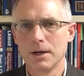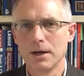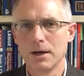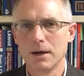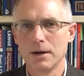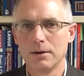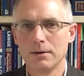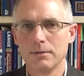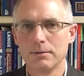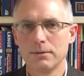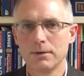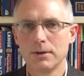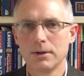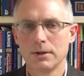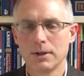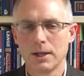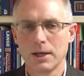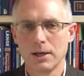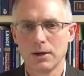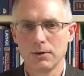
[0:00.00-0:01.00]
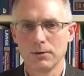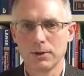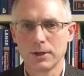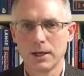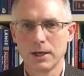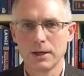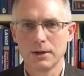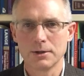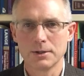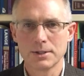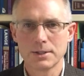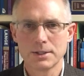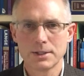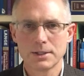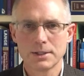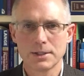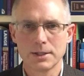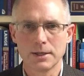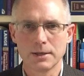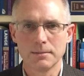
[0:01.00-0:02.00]
of the healthcare
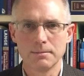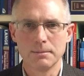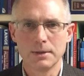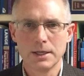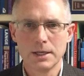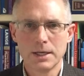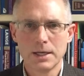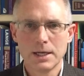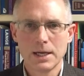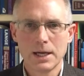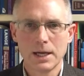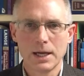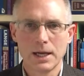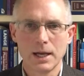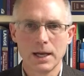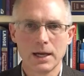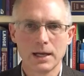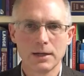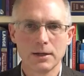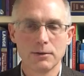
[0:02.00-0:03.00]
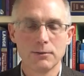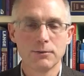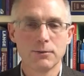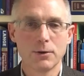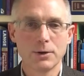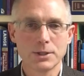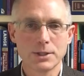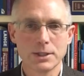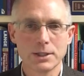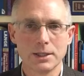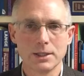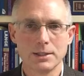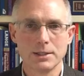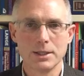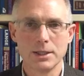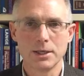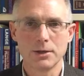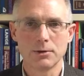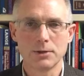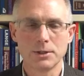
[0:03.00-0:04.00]
system, and unfortunately has
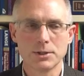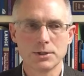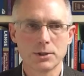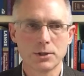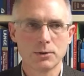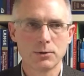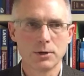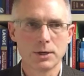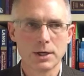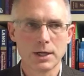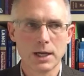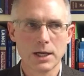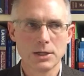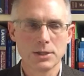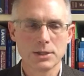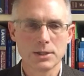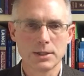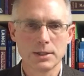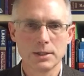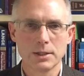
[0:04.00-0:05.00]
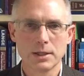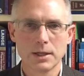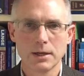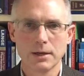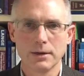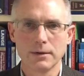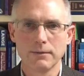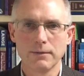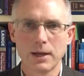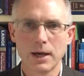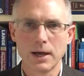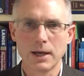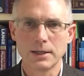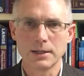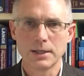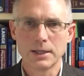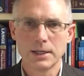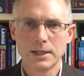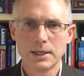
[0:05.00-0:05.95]
decreased the coordination of that.